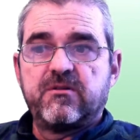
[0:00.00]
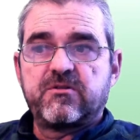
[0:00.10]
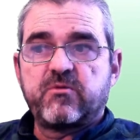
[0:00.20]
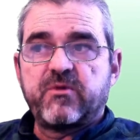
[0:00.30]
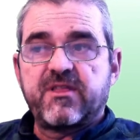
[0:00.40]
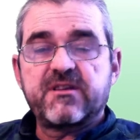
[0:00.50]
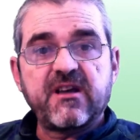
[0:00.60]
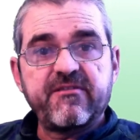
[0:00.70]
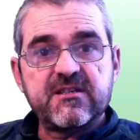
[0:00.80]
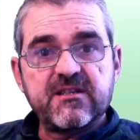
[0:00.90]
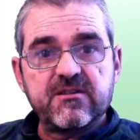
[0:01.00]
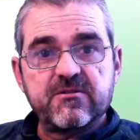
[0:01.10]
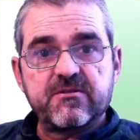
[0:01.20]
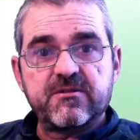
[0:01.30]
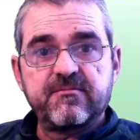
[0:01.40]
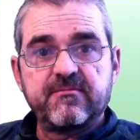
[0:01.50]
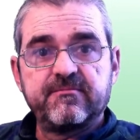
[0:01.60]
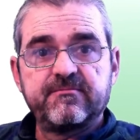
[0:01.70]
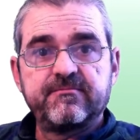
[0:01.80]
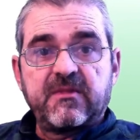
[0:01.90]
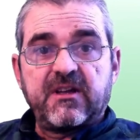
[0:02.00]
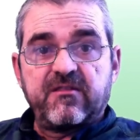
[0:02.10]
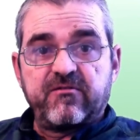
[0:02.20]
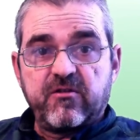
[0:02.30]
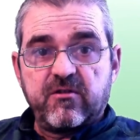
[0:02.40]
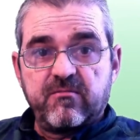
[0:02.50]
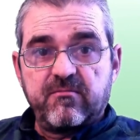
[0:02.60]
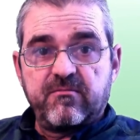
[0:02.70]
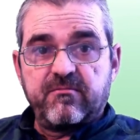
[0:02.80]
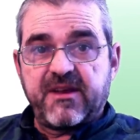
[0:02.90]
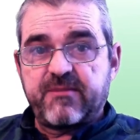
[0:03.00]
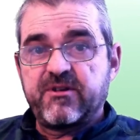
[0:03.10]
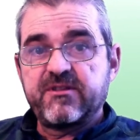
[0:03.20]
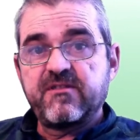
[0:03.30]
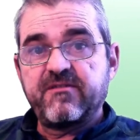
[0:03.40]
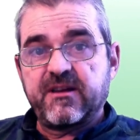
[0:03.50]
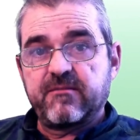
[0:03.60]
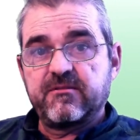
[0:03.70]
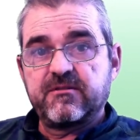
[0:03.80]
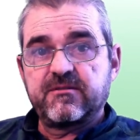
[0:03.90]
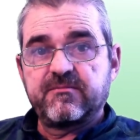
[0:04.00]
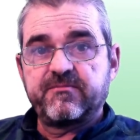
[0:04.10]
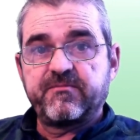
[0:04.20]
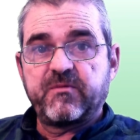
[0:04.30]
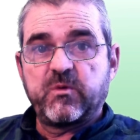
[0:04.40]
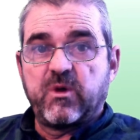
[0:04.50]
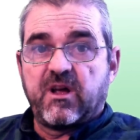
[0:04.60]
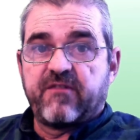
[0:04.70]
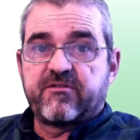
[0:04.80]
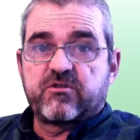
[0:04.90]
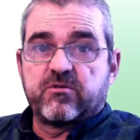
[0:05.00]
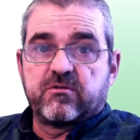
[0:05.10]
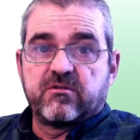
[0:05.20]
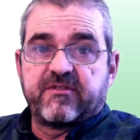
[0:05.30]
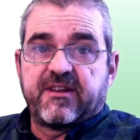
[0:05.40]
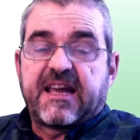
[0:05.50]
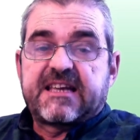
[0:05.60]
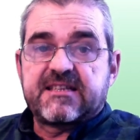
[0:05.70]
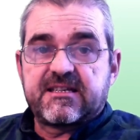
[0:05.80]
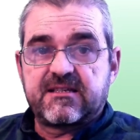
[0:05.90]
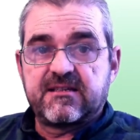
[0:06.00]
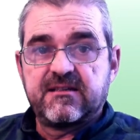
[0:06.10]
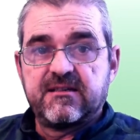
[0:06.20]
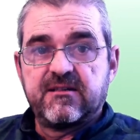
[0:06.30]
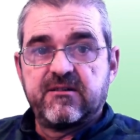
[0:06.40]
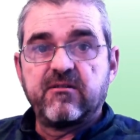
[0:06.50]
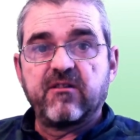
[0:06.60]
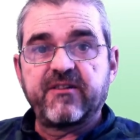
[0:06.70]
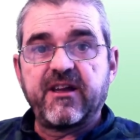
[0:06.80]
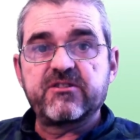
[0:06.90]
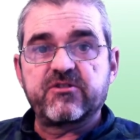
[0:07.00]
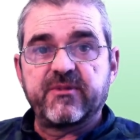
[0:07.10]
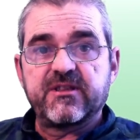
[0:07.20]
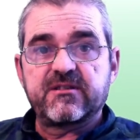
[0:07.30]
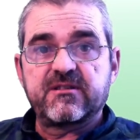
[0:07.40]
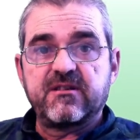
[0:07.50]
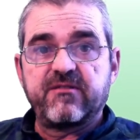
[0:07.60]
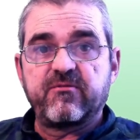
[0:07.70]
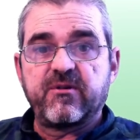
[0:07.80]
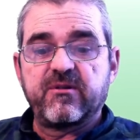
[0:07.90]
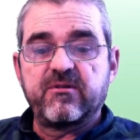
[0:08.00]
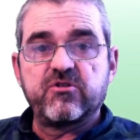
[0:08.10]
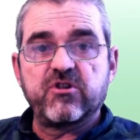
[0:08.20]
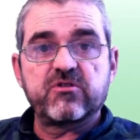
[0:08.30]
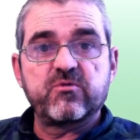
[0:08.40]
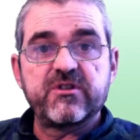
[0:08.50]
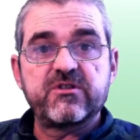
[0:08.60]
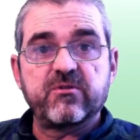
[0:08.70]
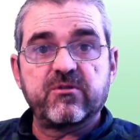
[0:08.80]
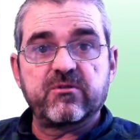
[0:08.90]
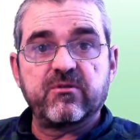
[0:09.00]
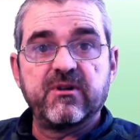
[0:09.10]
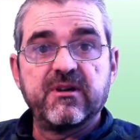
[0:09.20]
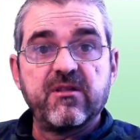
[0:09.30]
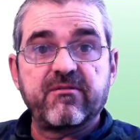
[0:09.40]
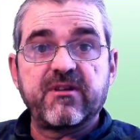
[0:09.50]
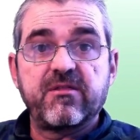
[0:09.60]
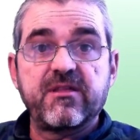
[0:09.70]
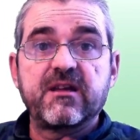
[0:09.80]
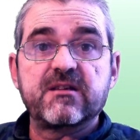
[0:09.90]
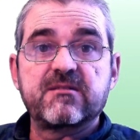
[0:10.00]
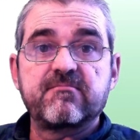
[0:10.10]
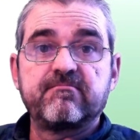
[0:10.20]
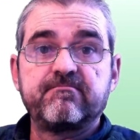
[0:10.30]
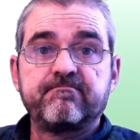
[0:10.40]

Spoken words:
So with 7 sensors and 4 manipulated variables, we have sort of an excess of instruments if we just wish to control 3 things.